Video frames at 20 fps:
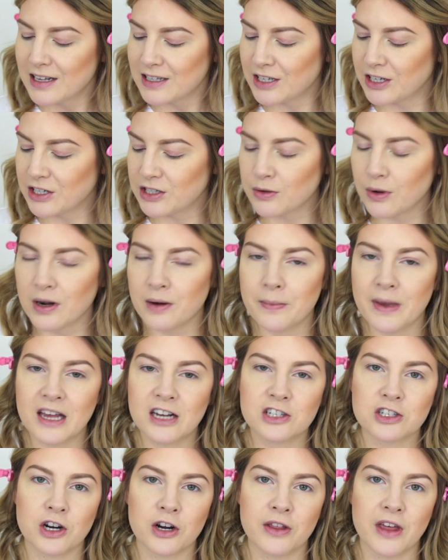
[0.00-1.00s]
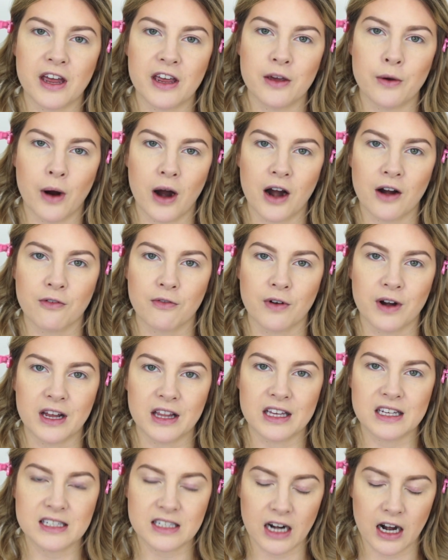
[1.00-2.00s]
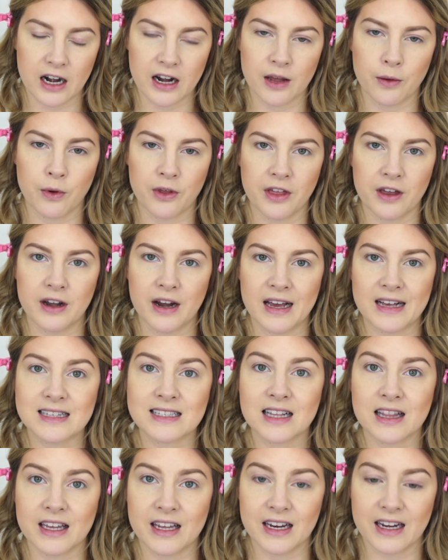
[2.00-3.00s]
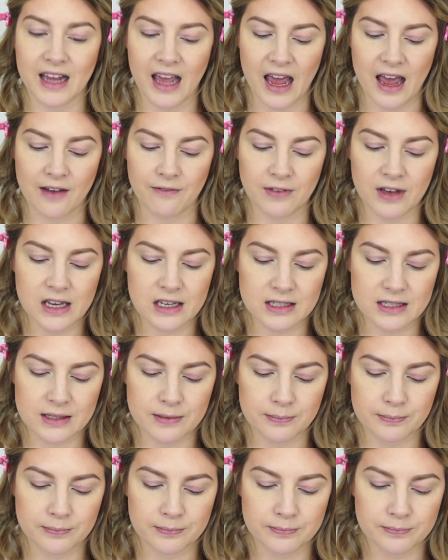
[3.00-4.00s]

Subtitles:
so you just want to make sure that you are really starting with a nice clean canvas.